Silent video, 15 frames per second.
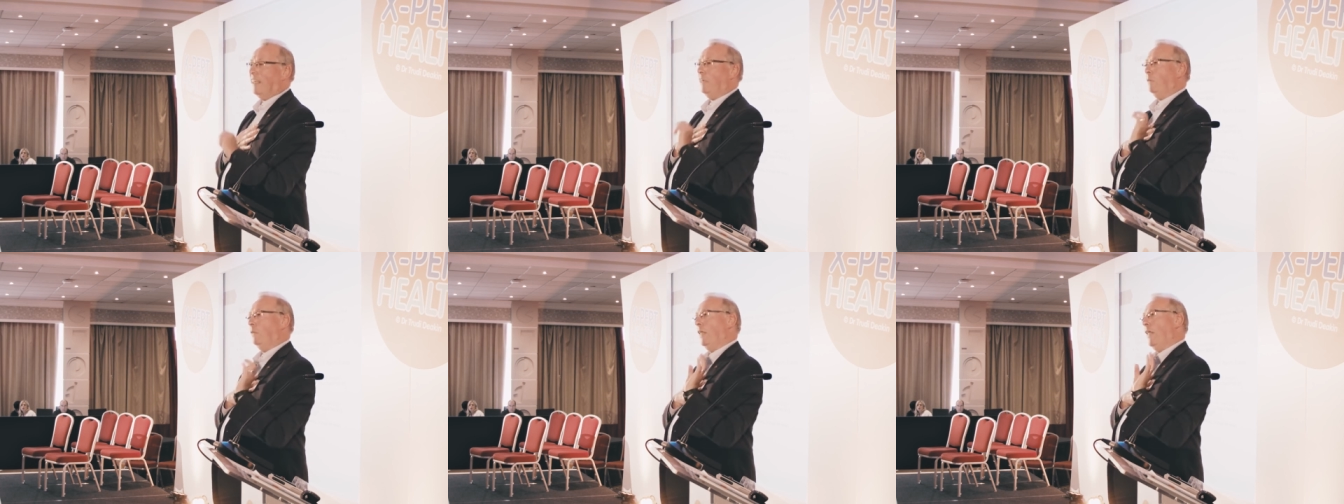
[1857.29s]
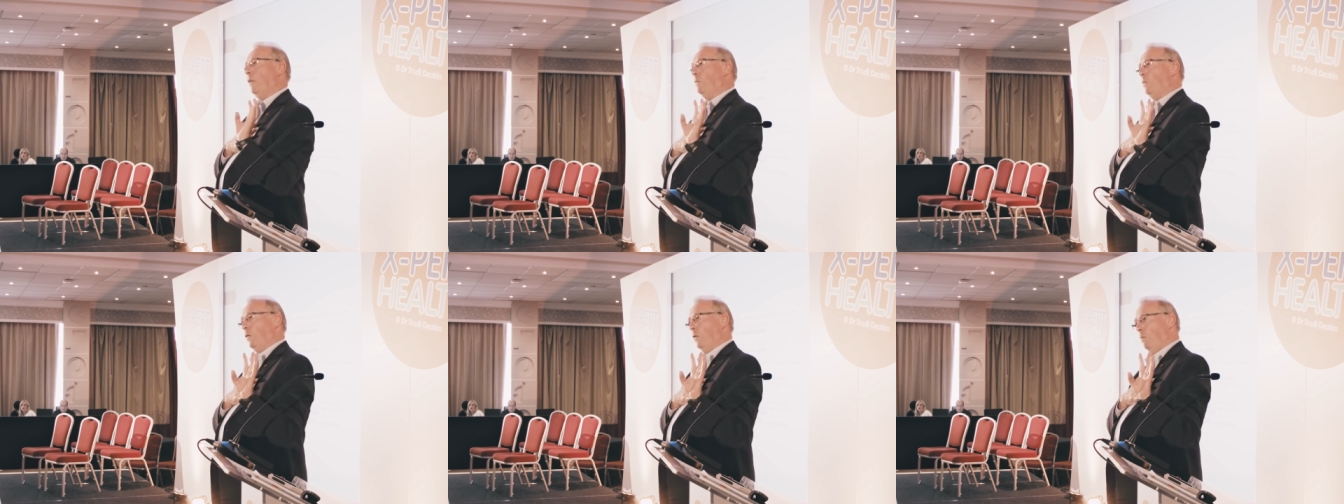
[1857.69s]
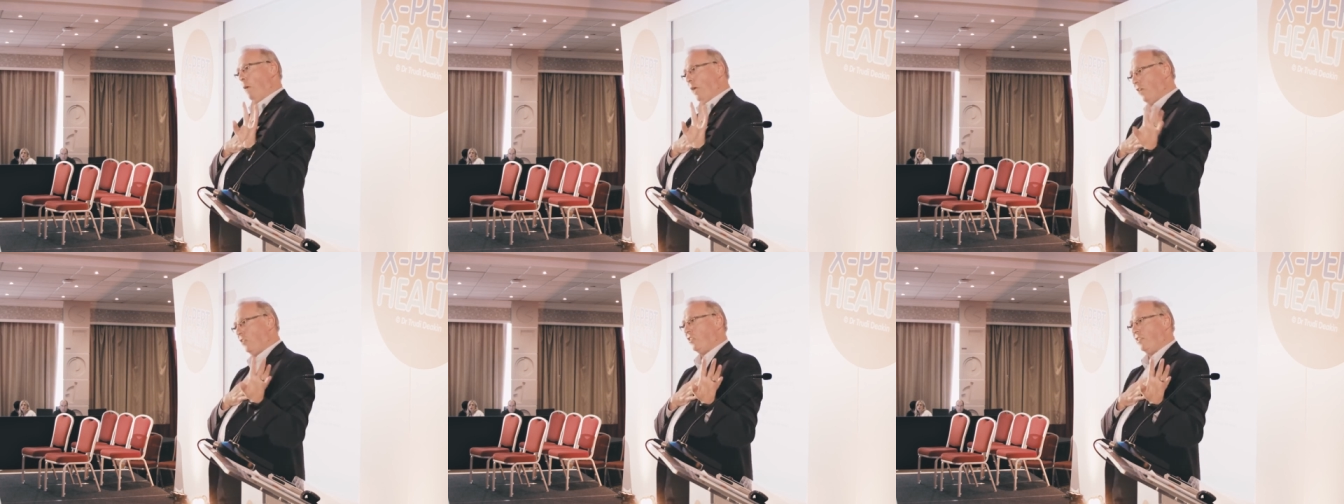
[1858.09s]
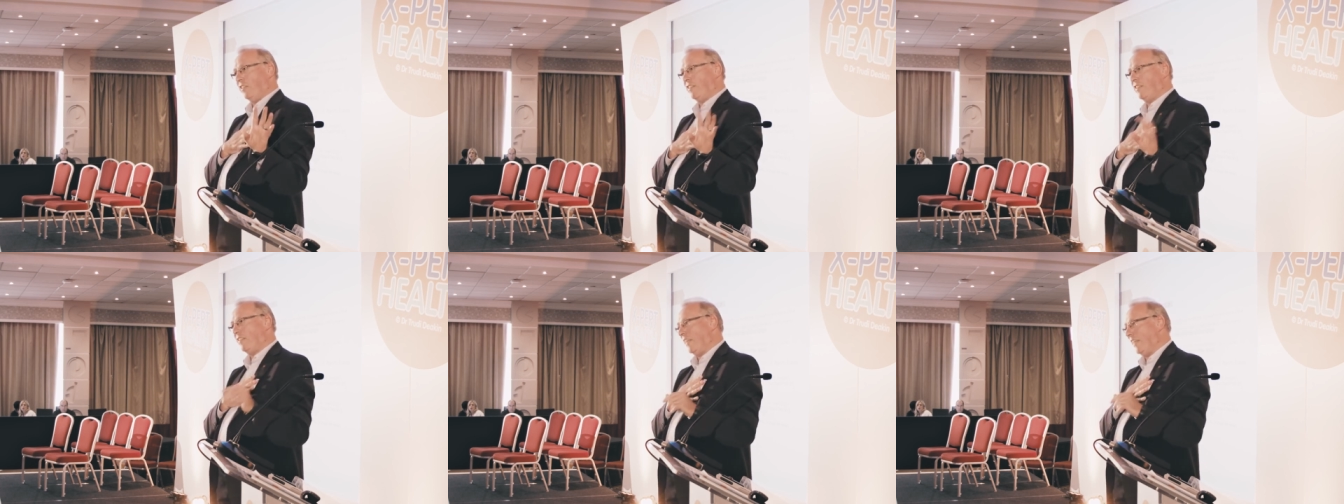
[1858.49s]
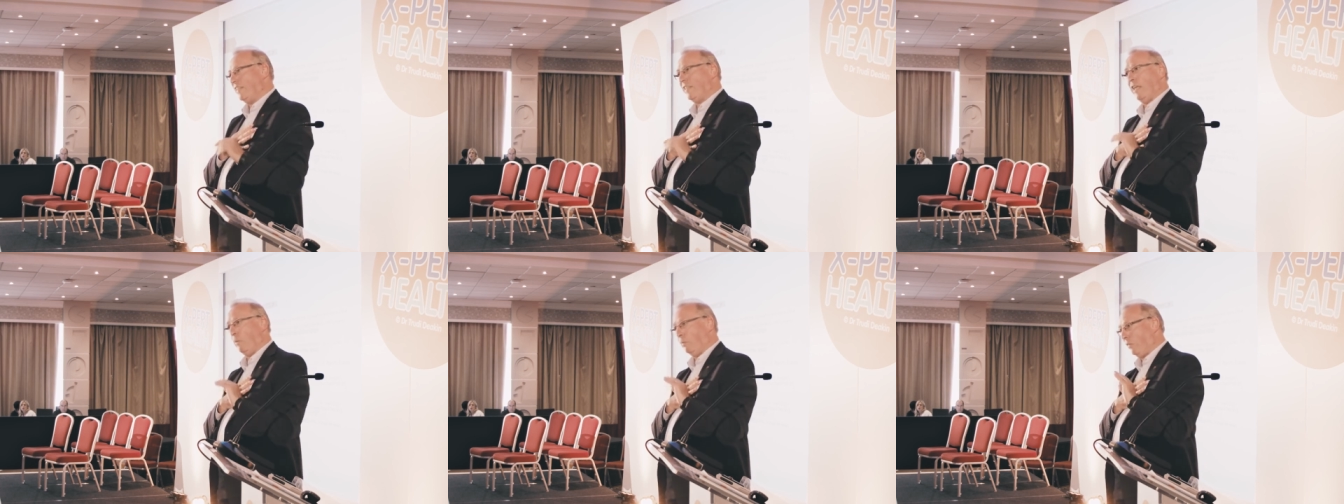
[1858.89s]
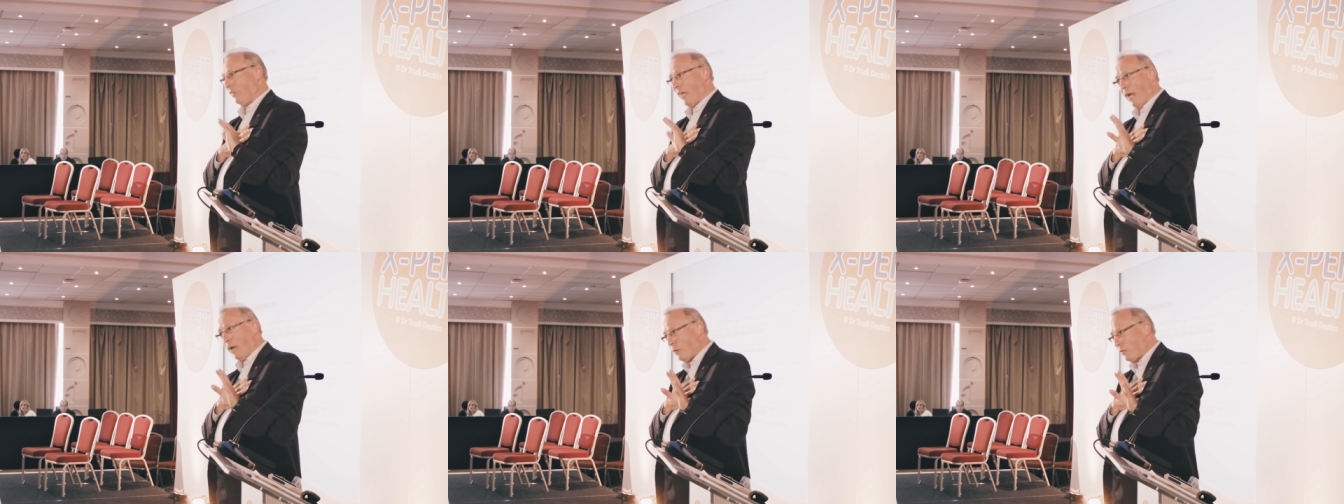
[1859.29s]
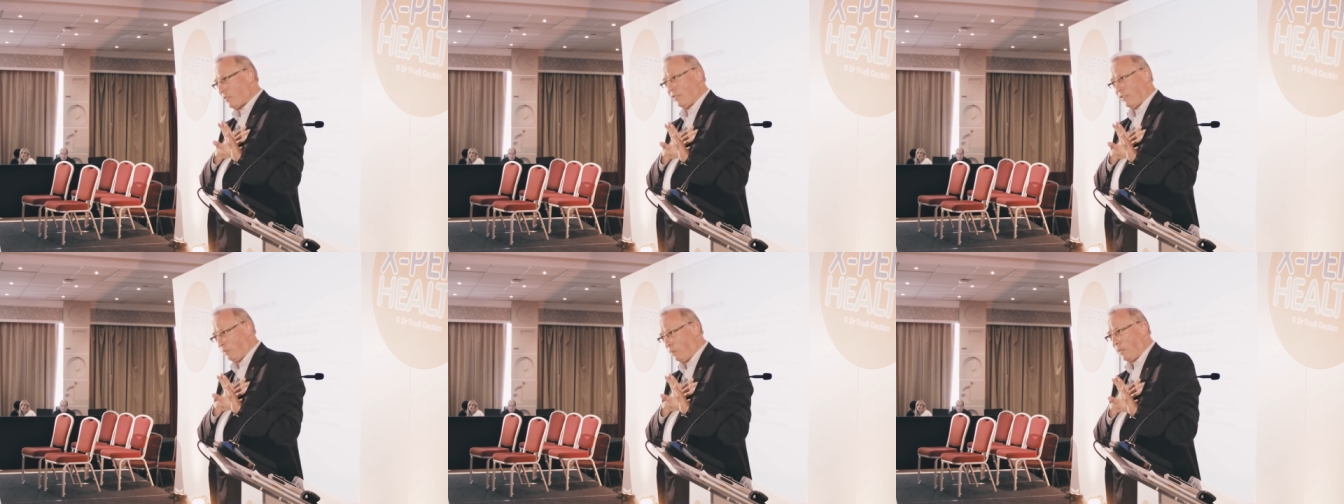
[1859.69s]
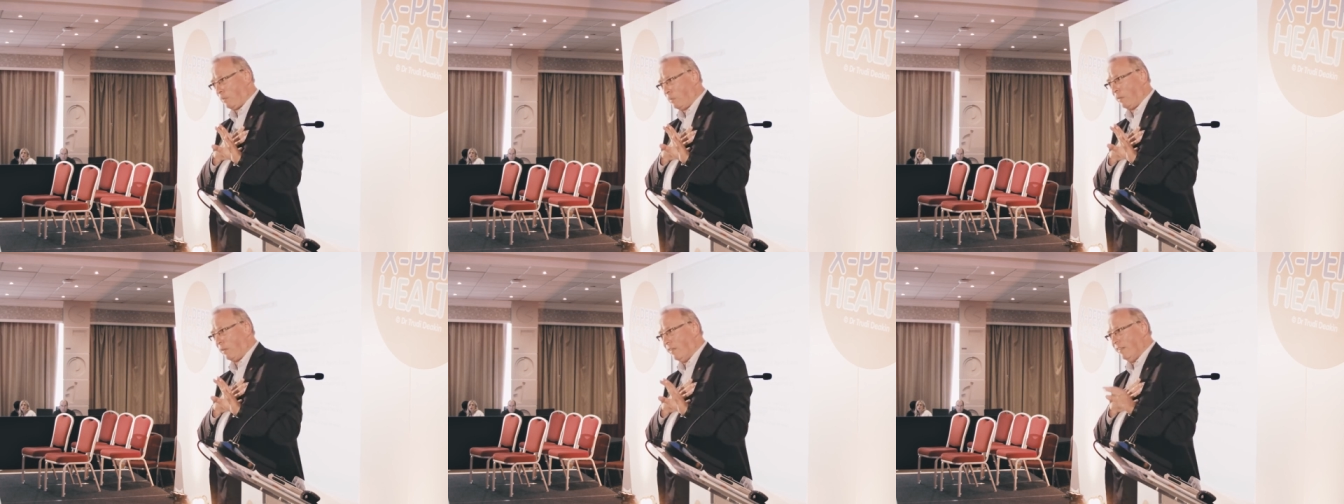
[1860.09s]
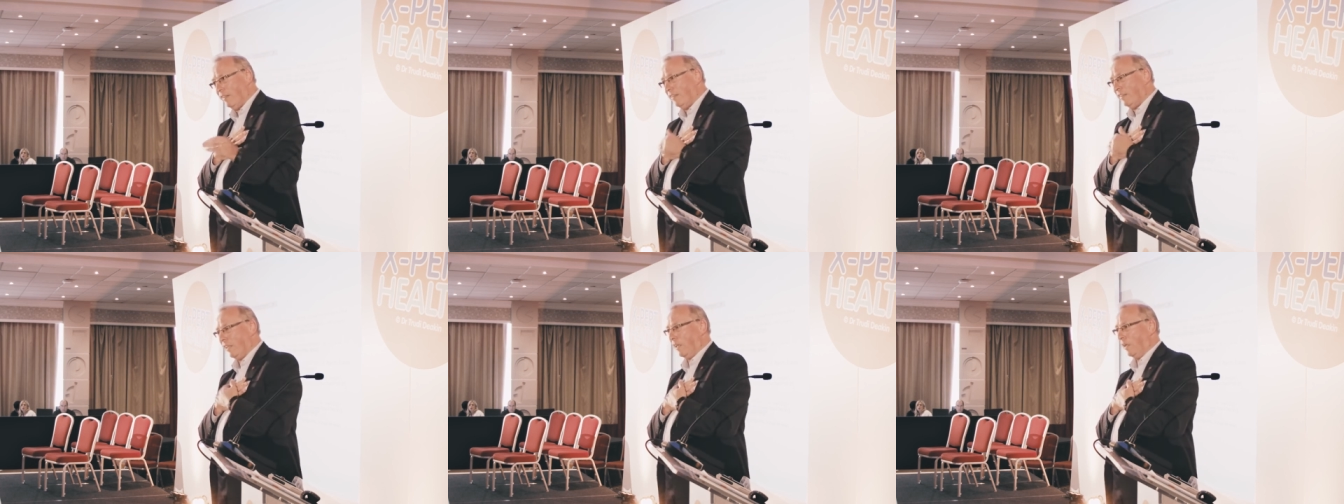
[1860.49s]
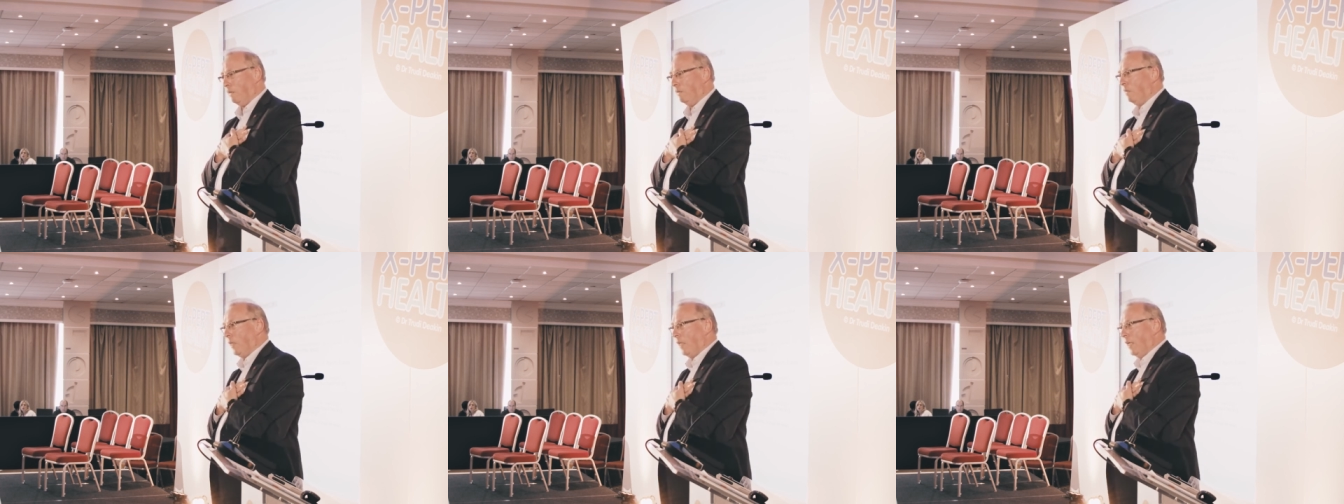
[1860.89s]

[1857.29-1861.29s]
it will help your patients, it's helped thousands of people, you know.